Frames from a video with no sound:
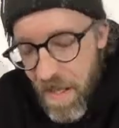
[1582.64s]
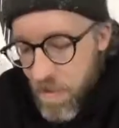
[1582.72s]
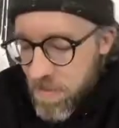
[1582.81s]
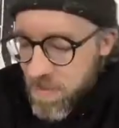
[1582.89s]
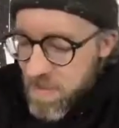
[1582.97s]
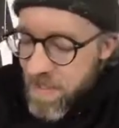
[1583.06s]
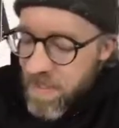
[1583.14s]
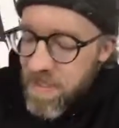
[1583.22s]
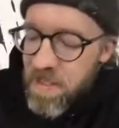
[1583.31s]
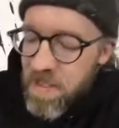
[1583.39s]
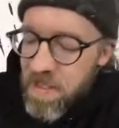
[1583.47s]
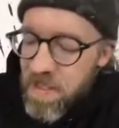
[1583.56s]
I was
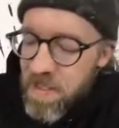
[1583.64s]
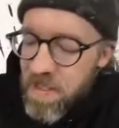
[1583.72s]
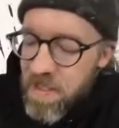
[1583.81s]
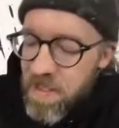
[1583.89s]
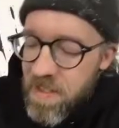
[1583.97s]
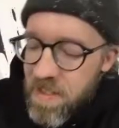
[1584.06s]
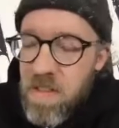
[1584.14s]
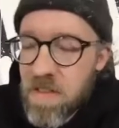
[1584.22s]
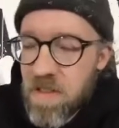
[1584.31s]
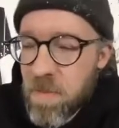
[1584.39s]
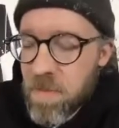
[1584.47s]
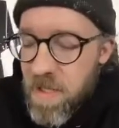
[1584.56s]
thinking the other day, I was listening
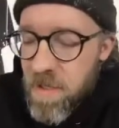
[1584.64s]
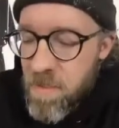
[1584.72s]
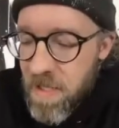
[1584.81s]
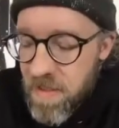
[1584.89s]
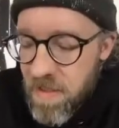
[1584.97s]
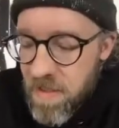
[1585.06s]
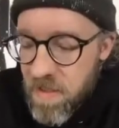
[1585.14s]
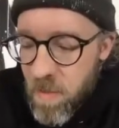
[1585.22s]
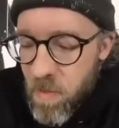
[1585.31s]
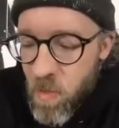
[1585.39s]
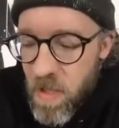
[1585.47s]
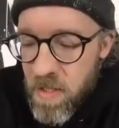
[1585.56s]
to something about the
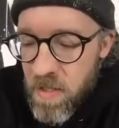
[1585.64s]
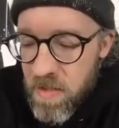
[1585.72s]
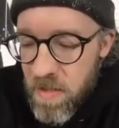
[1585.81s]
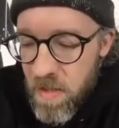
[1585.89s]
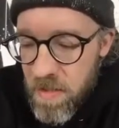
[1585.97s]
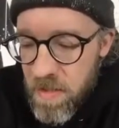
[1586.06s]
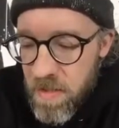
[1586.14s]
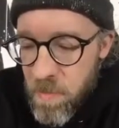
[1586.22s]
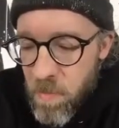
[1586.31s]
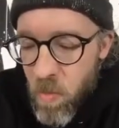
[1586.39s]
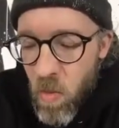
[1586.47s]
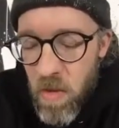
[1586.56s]
subways and like the
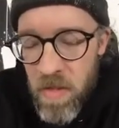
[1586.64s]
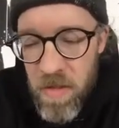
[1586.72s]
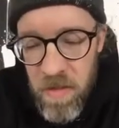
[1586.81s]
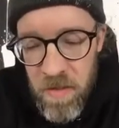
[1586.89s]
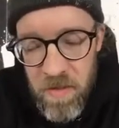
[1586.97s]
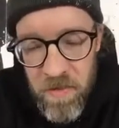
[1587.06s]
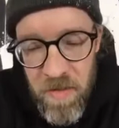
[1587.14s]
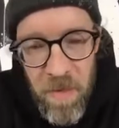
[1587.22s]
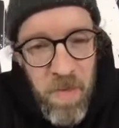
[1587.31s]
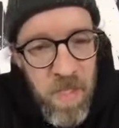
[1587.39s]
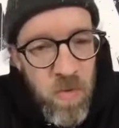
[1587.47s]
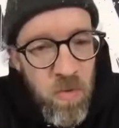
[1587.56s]
importance of
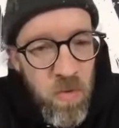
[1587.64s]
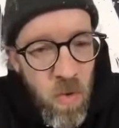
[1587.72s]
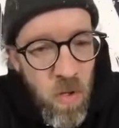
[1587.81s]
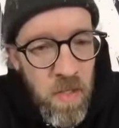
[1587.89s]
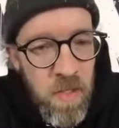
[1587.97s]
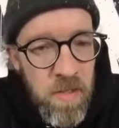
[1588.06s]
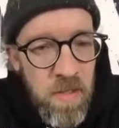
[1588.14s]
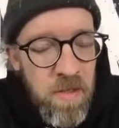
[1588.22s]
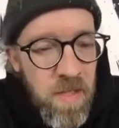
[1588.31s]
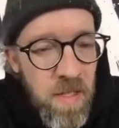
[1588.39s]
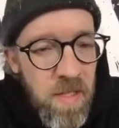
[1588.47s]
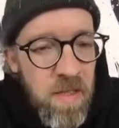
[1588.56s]
them in New York and the
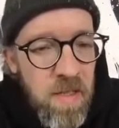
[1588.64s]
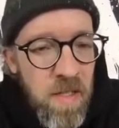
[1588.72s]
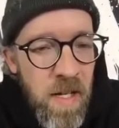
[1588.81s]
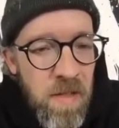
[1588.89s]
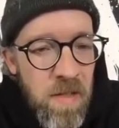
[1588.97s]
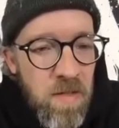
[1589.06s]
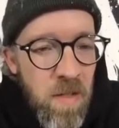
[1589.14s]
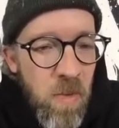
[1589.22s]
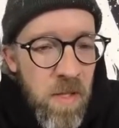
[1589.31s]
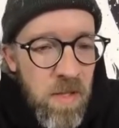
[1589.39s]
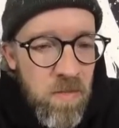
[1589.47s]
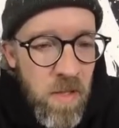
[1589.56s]
cities, and how the
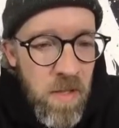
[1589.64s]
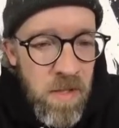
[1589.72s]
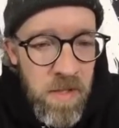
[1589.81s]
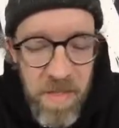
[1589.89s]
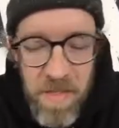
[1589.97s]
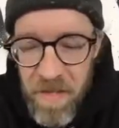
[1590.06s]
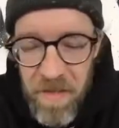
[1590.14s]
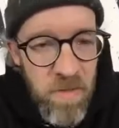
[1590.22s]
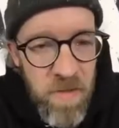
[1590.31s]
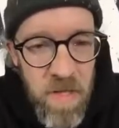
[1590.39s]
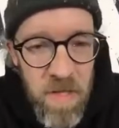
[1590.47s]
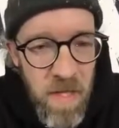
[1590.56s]
subways really connect
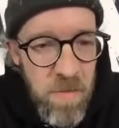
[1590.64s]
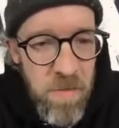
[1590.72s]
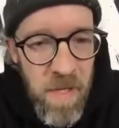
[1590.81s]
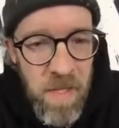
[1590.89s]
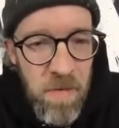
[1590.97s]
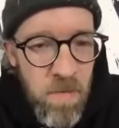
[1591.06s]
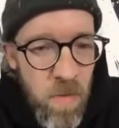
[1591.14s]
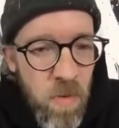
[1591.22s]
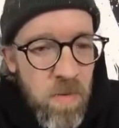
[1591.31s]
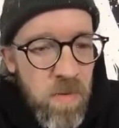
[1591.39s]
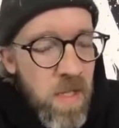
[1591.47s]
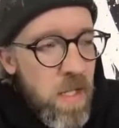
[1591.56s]
everything and make a
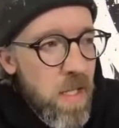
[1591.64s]
move.